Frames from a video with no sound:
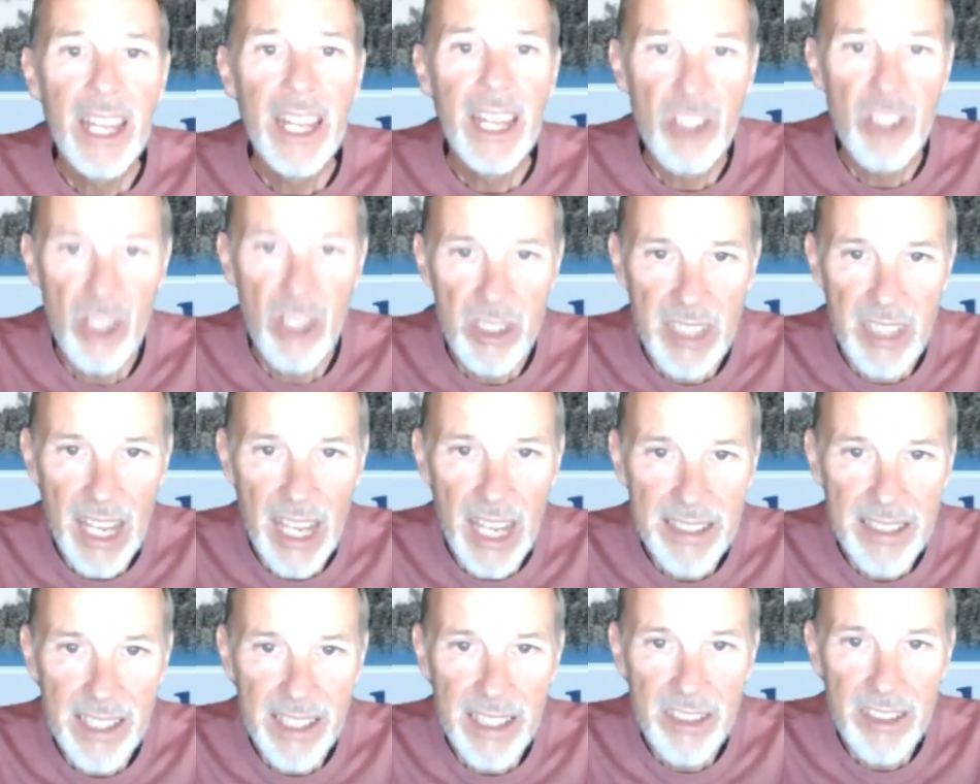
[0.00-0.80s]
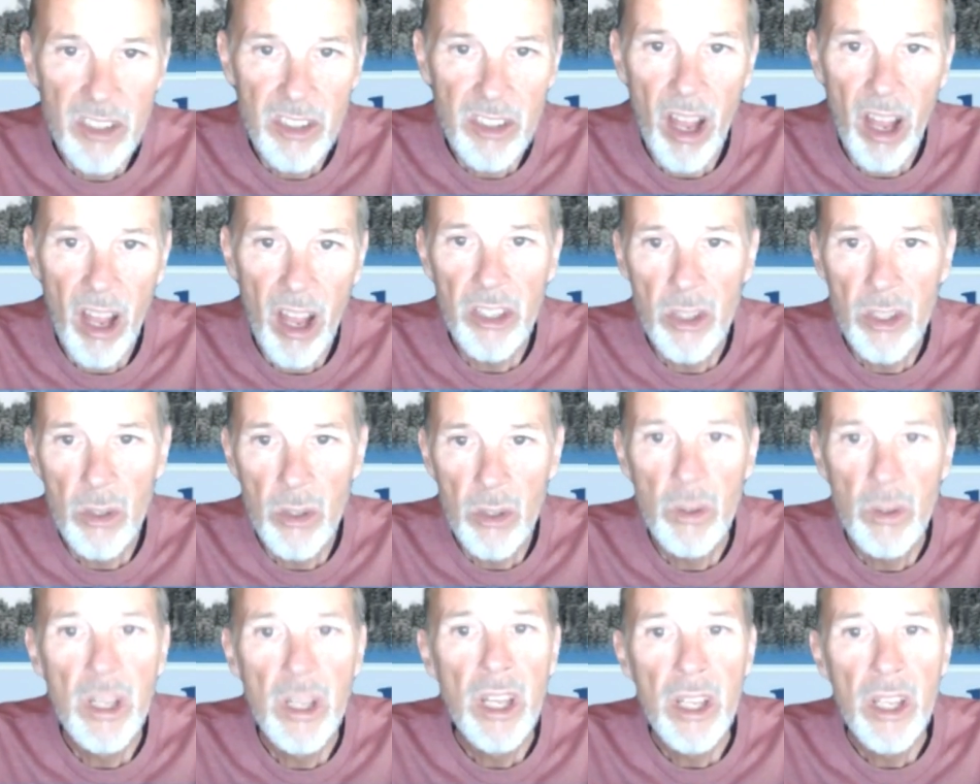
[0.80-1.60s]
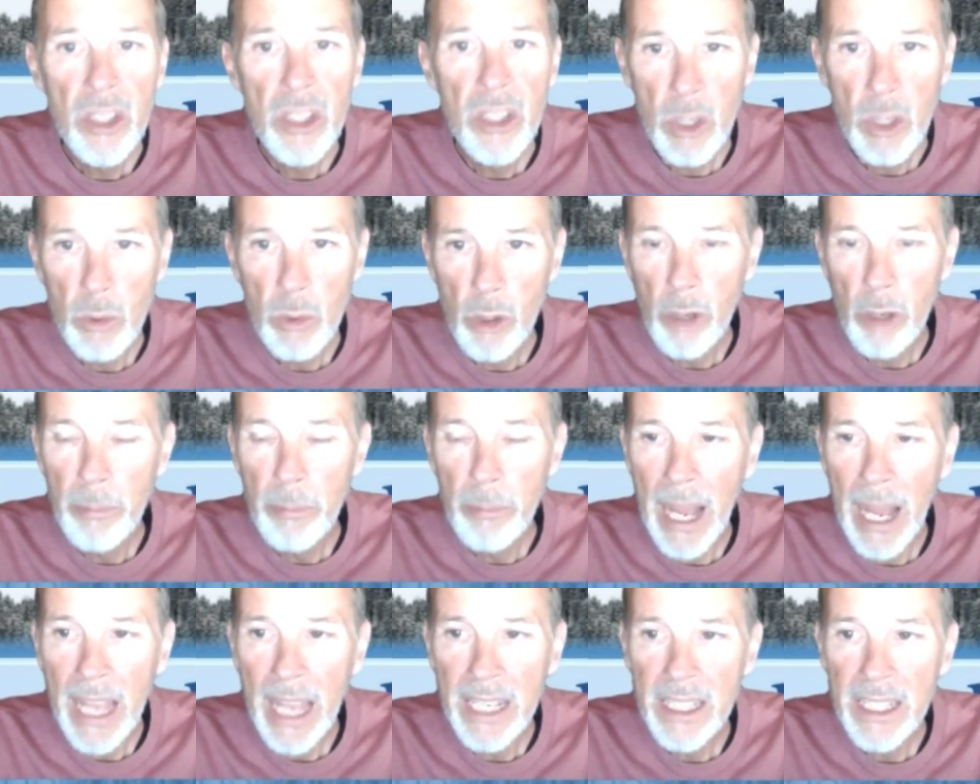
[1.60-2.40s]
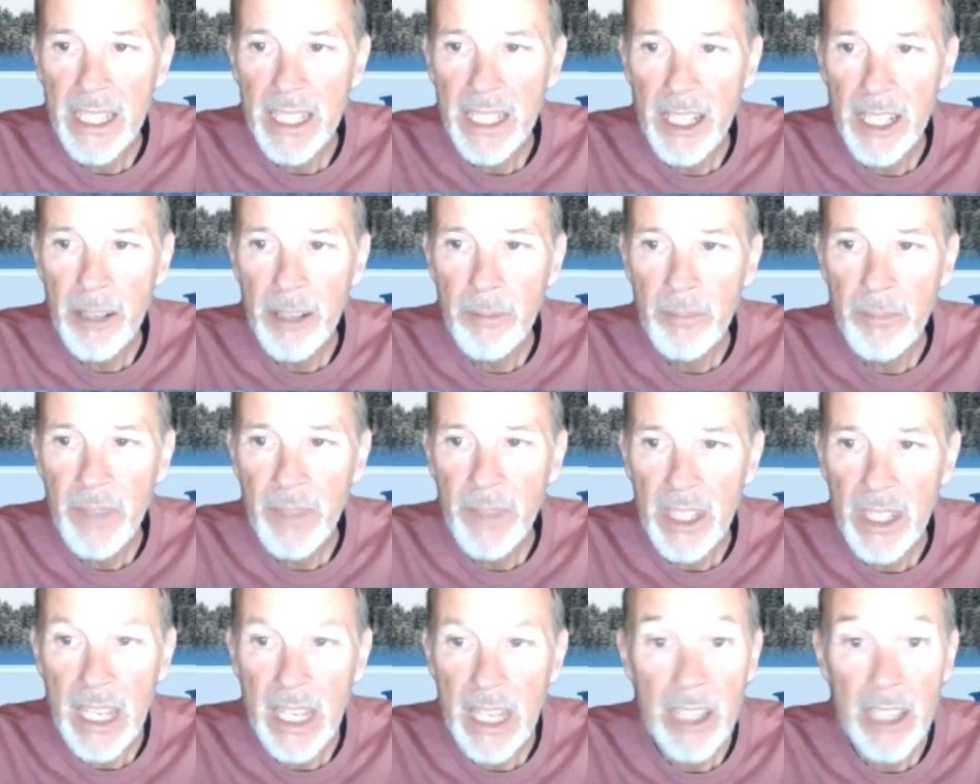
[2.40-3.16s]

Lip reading: And just as it is taught you, you will abide in him.